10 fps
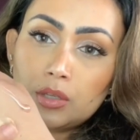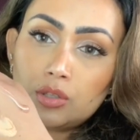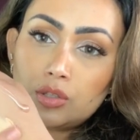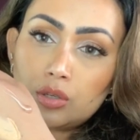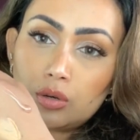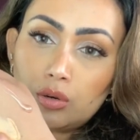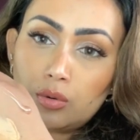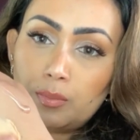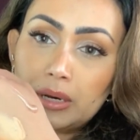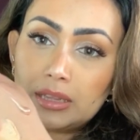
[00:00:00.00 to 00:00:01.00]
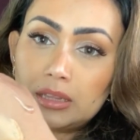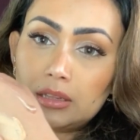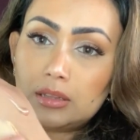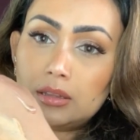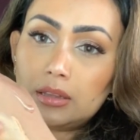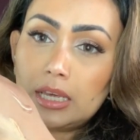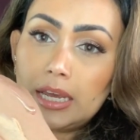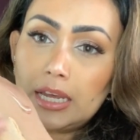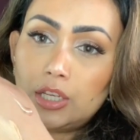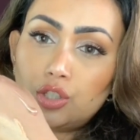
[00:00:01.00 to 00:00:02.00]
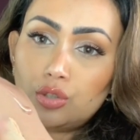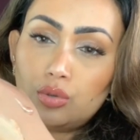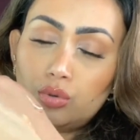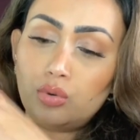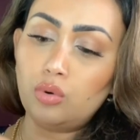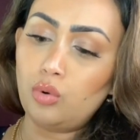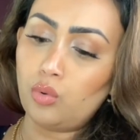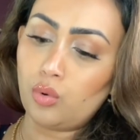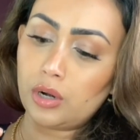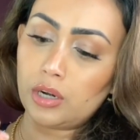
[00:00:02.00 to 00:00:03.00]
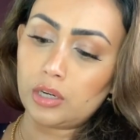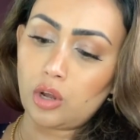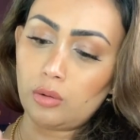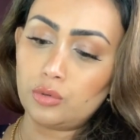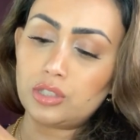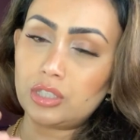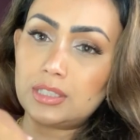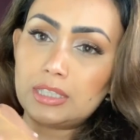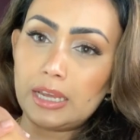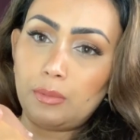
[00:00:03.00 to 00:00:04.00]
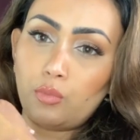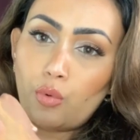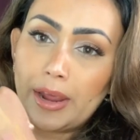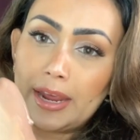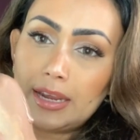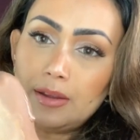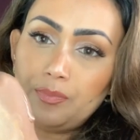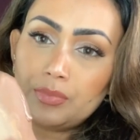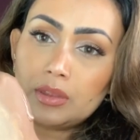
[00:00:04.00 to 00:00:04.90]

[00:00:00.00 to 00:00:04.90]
So but they do work almost the same way.